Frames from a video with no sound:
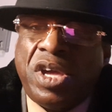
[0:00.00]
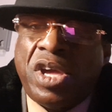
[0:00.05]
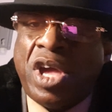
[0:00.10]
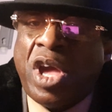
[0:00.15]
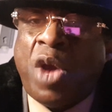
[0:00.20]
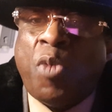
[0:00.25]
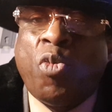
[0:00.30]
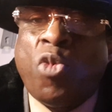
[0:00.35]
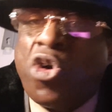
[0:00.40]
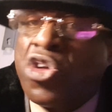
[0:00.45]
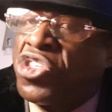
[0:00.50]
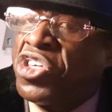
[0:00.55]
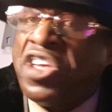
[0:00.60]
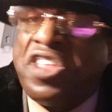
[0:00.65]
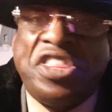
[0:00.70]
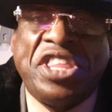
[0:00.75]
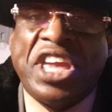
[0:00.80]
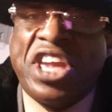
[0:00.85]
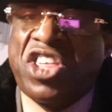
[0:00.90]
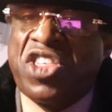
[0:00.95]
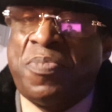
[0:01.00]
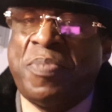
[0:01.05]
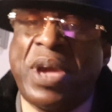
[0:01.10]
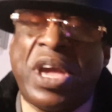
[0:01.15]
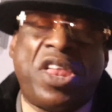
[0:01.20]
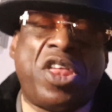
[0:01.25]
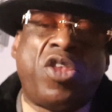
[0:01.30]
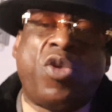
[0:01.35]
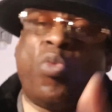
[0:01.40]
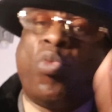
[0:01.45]
at watching next man.
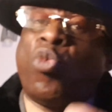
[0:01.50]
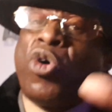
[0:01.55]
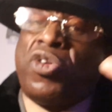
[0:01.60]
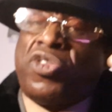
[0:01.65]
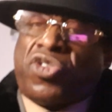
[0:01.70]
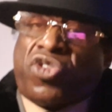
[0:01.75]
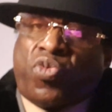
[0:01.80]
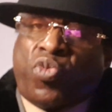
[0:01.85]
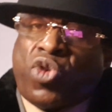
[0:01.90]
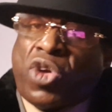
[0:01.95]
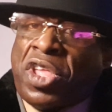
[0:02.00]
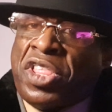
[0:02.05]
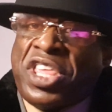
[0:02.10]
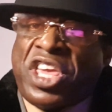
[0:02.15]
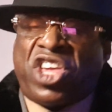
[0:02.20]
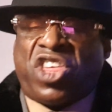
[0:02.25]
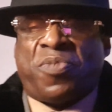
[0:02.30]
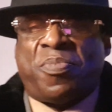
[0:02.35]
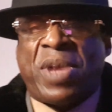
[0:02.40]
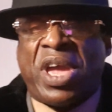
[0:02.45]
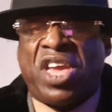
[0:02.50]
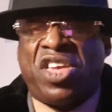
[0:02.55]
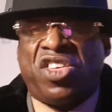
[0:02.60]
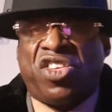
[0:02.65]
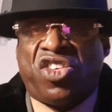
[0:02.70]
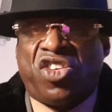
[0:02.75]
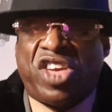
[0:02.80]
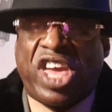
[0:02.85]
I don't watch what a next man is